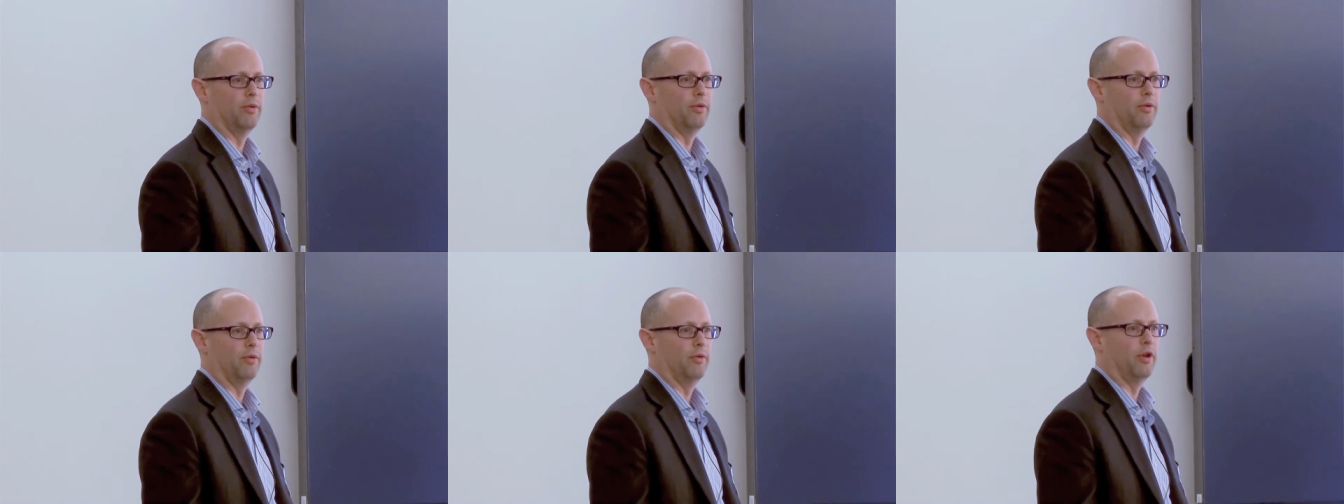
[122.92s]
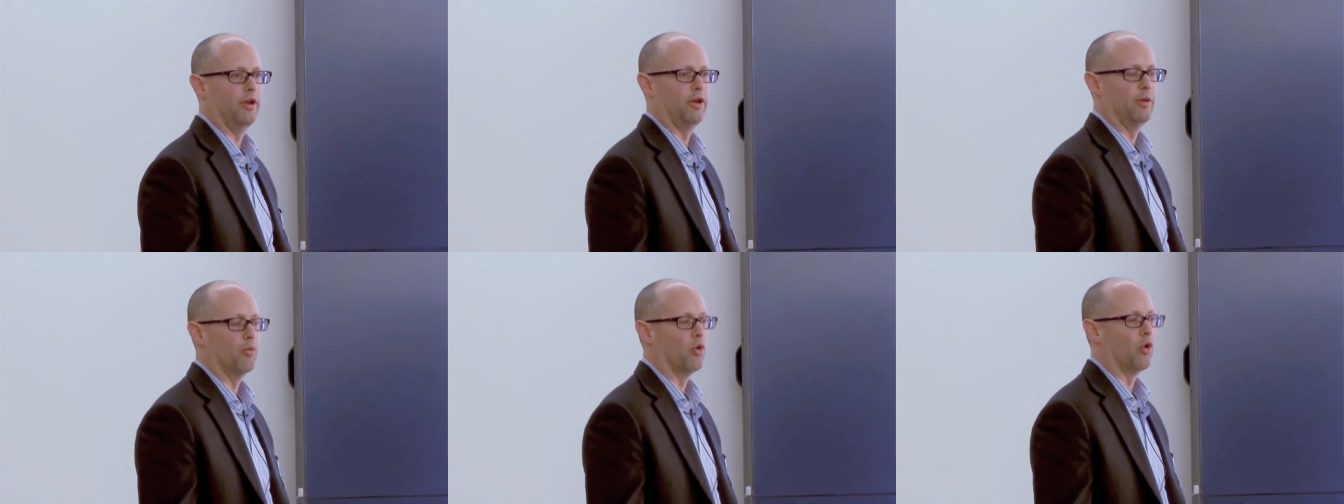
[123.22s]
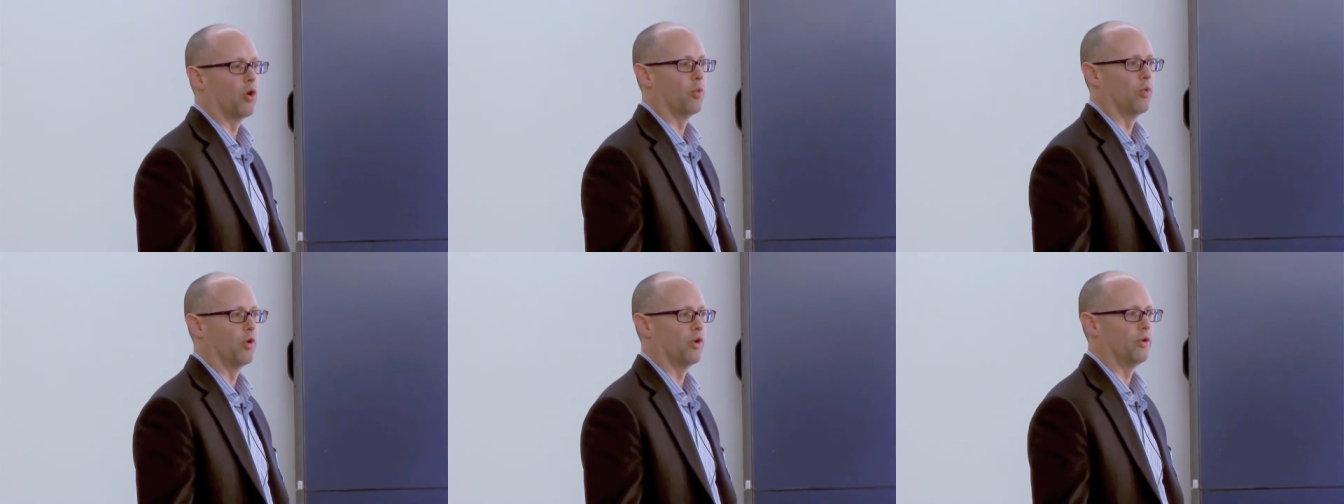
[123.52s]
any,
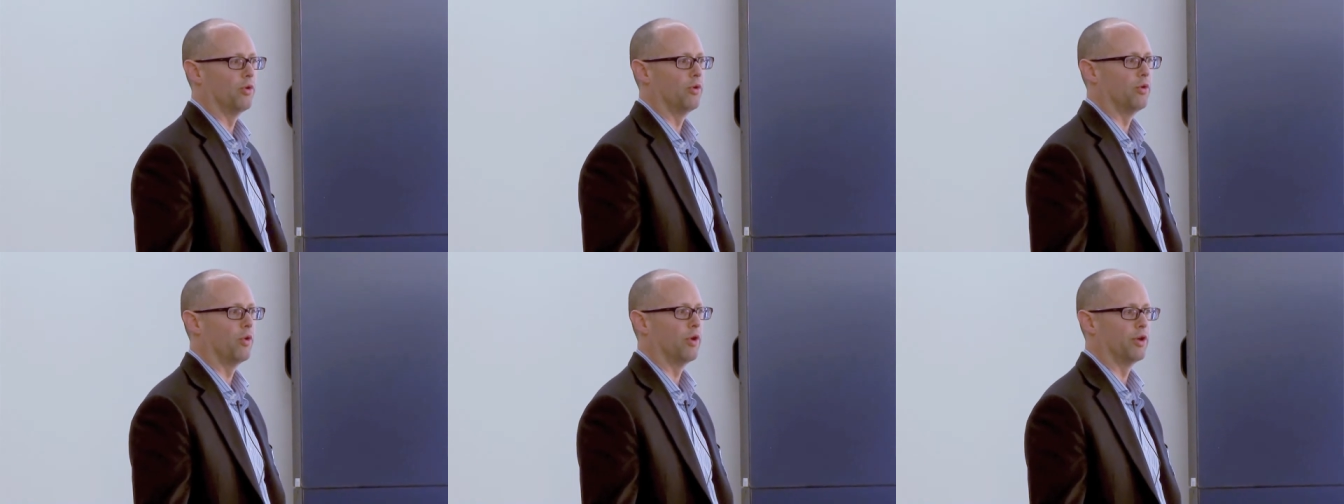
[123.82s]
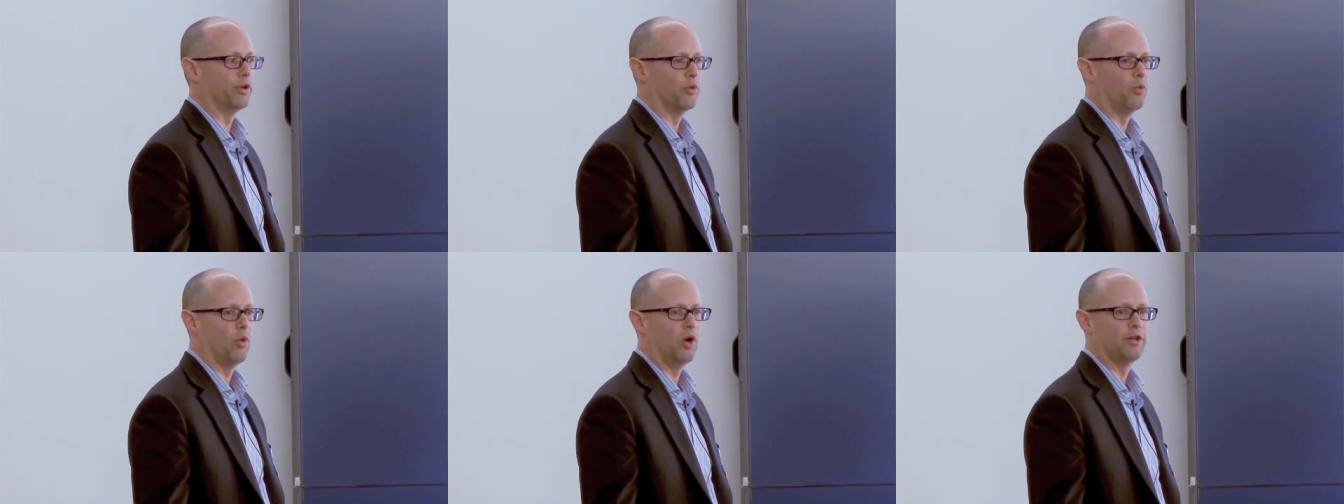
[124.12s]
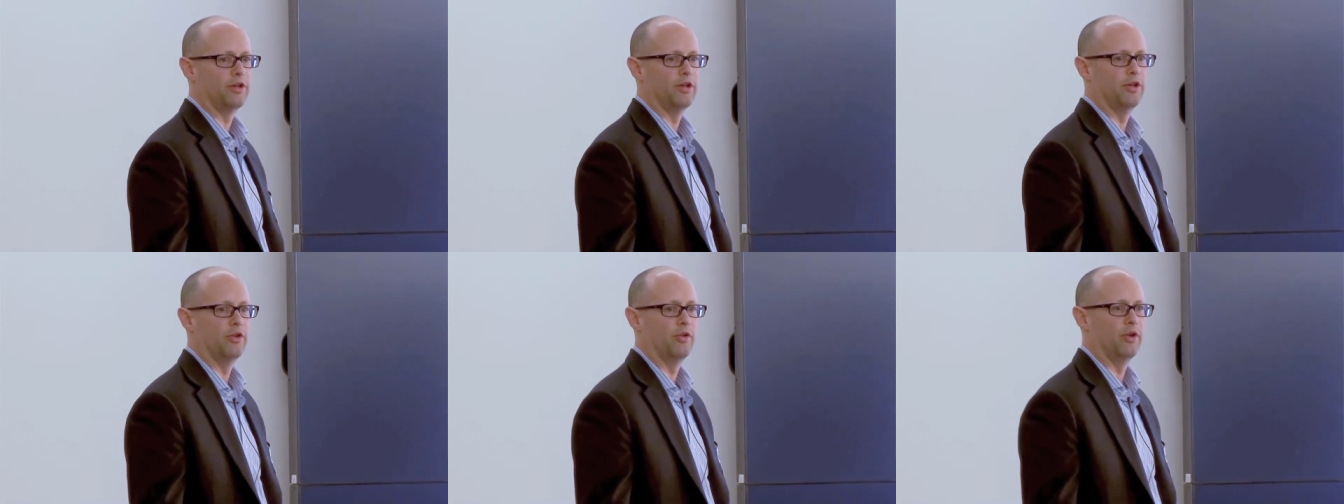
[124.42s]
anymore, weren't going to
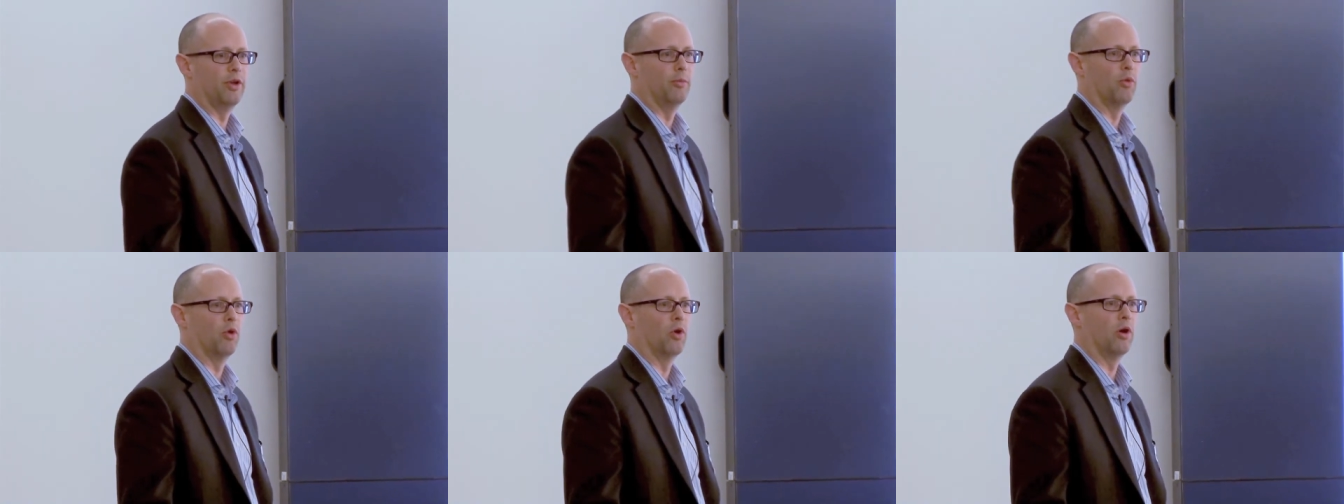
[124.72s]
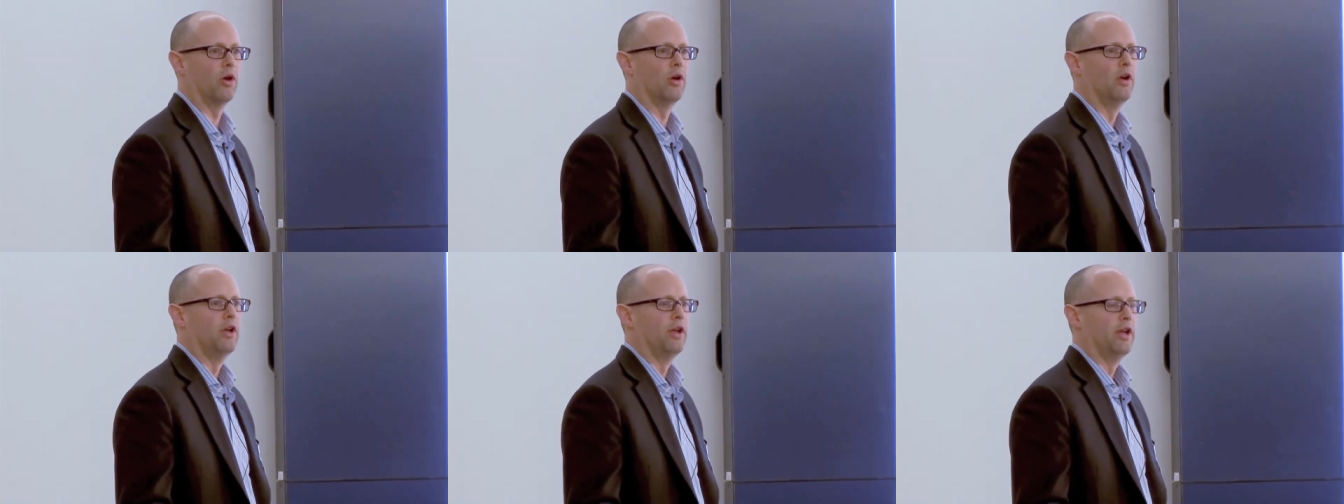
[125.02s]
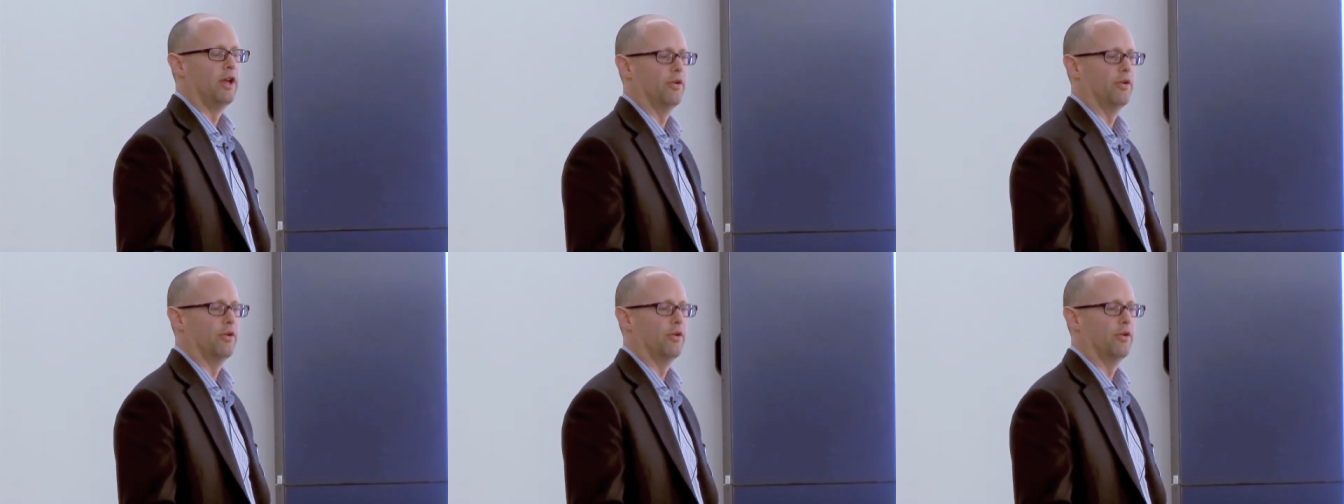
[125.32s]
want to do anymore